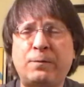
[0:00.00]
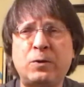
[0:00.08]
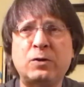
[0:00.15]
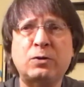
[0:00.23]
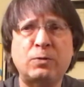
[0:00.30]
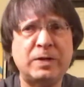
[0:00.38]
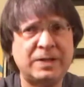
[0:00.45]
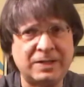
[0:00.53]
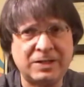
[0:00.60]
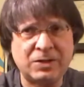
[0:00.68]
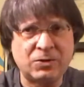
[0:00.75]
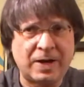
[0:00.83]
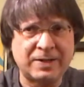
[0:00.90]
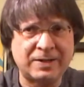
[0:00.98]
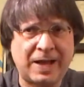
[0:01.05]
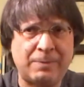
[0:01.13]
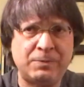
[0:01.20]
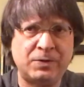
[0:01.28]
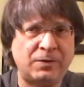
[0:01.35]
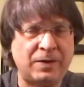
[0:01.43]
the first three Dixie Dregs
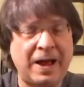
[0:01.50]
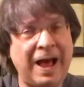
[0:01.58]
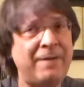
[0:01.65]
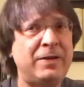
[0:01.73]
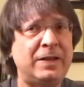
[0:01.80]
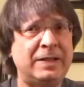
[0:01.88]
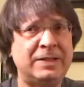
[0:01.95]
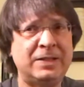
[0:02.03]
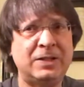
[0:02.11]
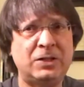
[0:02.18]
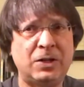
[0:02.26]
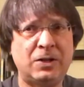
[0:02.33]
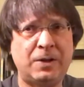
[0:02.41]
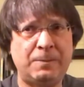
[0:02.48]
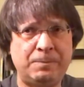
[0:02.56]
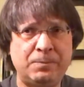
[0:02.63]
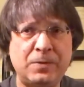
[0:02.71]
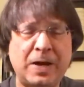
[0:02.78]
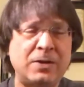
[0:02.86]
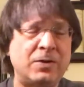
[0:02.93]
albums. If you haven't listened to them
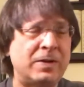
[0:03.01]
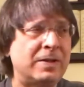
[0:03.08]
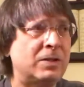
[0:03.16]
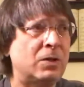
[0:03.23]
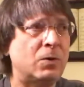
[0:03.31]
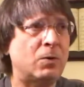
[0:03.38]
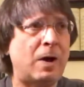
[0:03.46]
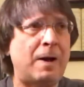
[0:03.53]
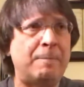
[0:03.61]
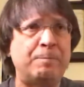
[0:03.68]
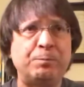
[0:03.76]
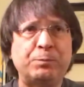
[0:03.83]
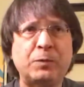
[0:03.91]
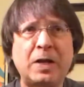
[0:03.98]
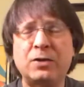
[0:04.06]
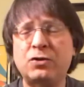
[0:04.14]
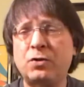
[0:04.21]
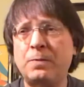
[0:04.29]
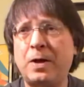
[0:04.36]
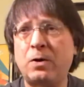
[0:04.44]
and you're into uh,
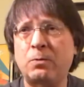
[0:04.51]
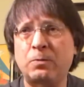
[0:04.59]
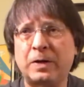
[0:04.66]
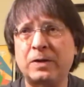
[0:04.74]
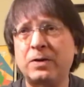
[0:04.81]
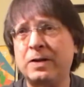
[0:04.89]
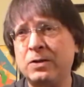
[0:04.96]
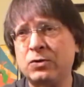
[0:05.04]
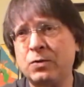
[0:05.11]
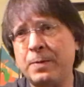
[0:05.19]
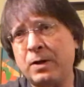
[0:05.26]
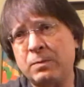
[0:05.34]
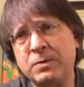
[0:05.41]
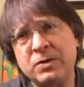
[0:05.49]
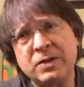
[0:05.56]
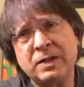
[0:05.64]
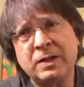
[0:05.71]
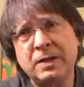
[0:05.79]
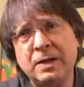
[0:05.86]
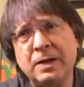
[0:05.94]
instrumental, really good instrumental music,